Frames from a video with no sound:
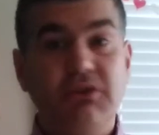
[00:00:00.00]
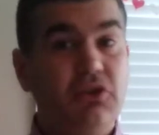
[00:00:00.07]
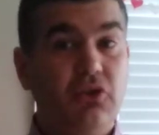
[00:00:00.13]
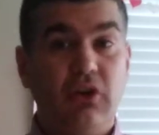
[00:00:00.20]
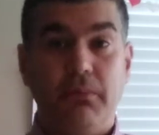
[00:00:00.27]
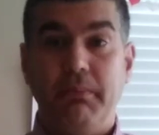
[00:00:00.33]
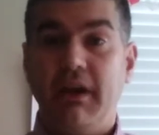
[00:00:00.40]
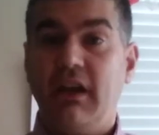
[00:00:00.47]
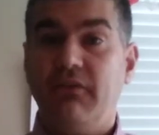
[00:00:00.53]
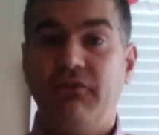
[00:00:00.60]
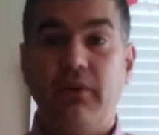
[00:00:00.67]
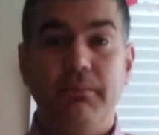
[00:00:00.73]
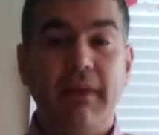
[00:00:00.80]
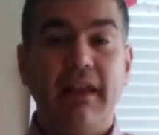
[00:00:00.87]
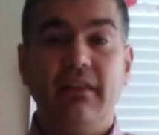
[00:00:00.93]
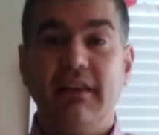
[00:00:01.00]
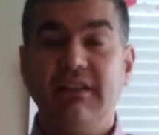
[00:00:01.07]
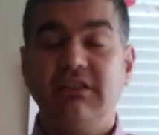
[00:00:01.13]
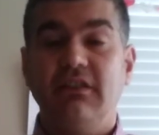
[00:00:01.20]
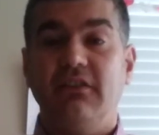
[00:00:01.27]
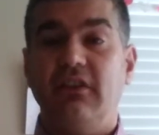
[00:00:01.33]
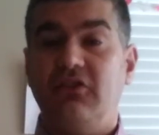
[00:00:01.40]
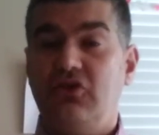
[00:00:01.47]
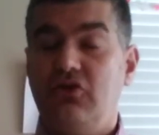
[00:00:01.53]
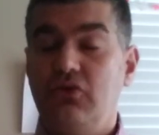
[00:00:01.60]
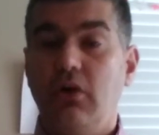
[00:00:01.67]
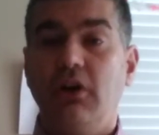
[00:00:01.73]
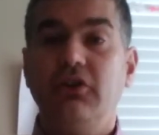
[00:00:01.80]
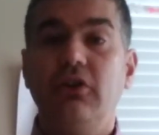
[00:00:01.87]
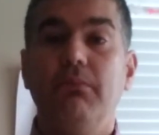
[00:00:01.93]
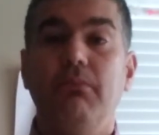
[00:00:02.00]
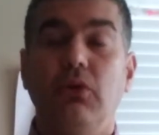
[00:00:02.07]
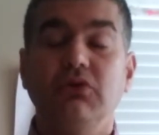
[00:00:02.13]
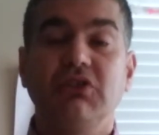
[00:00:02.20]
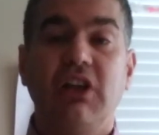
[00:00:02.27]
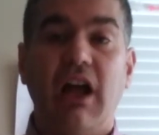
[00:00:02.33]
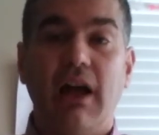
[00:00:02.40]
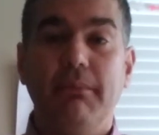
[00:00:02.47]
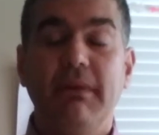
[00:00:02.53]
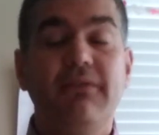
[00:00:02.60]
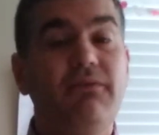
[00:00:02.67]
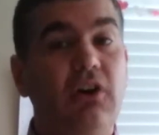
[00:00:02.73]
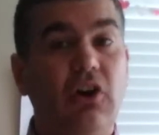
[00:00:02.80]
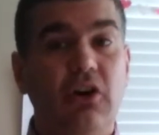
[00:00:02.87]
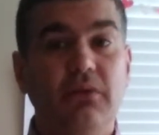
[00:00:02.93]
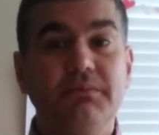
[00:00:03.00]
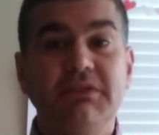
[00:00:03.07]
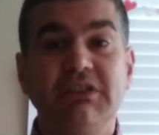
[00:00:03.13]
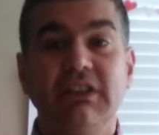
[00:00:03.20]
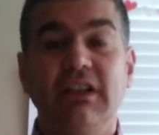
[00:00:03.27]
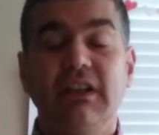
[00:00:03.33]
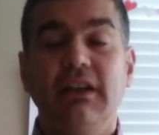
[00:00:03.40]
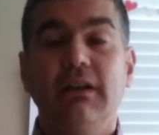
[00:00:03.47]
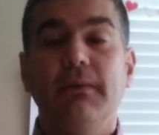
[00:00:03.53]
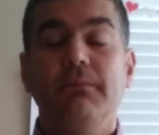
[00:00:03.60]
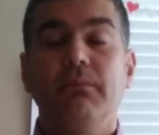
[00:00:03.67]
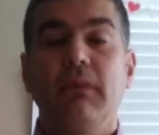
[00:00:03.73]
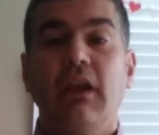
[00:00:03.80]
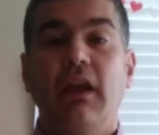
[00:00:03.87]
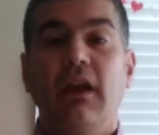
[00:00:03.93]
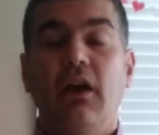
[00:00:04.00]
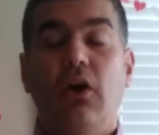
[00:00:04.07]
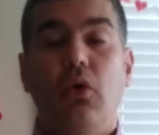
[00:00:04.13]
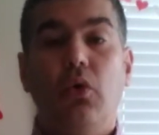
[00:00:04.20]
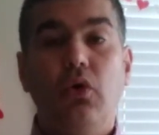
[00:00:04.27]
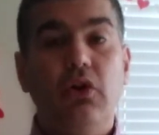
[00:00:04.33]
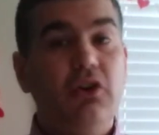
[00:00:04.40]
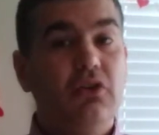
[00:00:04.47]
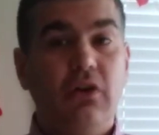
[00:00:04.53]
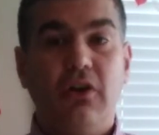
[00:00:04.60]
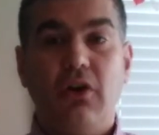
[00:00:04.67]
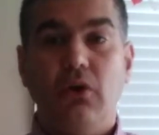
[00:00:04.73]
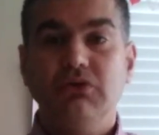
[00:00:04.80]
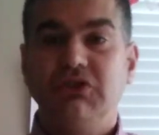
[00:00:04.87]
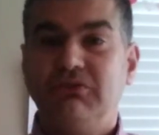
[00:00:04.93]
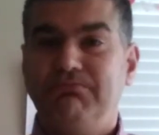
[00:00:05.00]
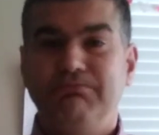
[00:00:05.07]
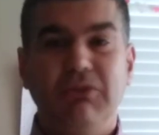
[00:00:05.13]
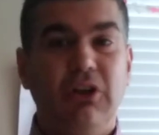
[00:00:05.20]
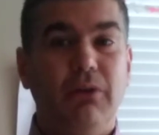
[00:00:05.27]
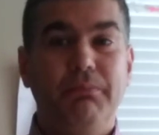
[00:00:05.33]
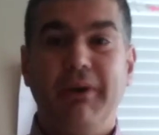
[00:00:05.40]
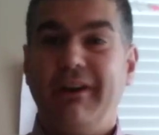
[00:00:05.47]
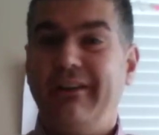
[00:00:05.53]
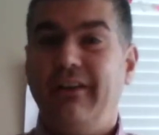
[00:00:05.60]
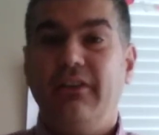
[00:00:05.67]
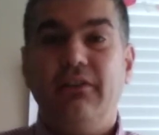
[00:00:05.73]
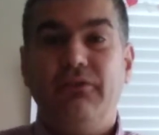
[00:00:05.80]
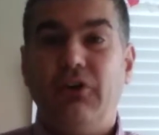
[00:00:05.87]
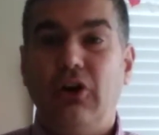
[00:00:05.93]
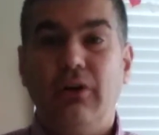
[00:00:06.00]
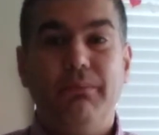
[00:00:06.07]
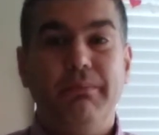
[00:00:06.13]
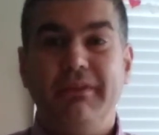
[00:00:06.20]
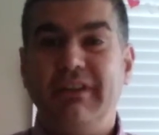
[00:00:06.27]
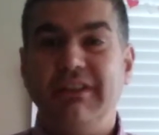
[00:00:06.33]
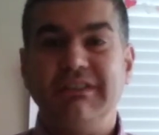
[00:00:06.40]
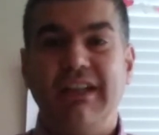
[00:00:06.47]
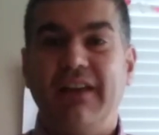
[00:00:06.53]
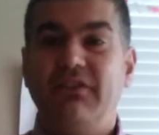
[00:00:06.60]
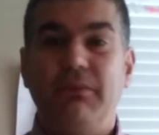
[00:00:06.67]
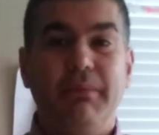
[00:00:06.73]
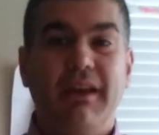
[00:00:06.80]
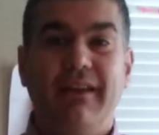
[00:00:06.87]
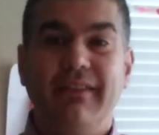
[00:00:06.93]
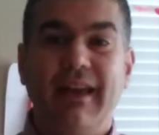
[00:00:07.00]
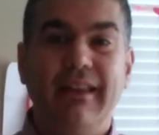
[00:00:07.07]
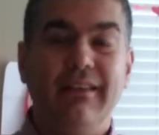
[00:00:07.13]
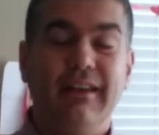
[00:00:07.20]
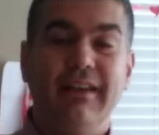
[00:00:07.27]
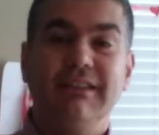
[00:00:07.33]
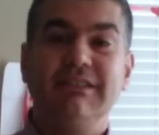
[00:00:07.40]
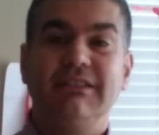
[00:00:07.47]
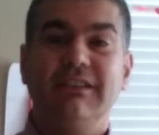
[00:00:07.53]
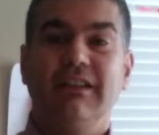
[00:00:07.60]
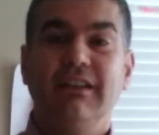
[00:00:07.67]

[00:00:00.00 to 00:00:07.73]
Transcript: So you could pick it from that list of the 200 most common verbs, or you could go, pick another verb. It doesn't have to be on that list.